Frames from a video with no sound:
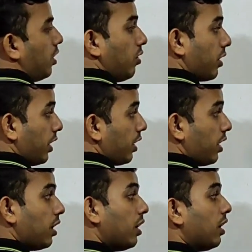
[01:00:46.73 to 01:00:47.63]
okay,
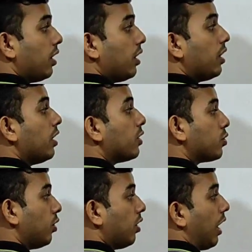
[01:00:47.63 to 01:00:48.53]

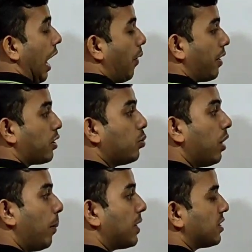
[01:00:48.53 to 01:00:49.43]
so our two
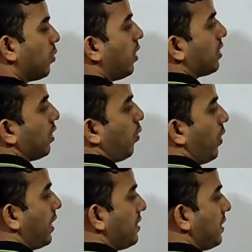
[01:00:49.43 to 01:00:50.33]
numbers are what?
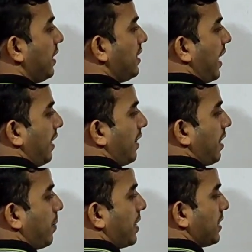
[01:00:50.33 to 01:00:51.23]
One is 8, another
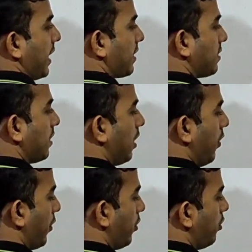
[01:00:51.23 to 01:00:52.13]
number is x. Now
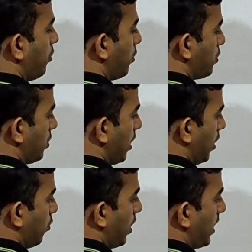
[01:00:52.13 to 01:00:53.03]
according to question,
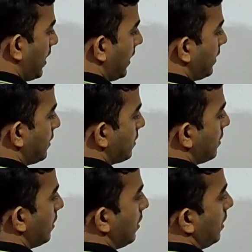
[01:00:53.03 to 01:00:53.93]
can we write like this?
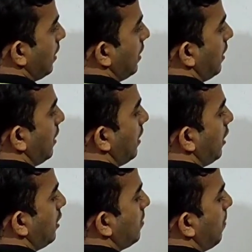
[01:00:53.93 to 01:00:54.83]

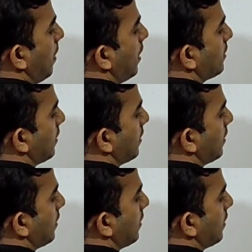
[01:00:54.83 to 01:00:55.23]
8 plus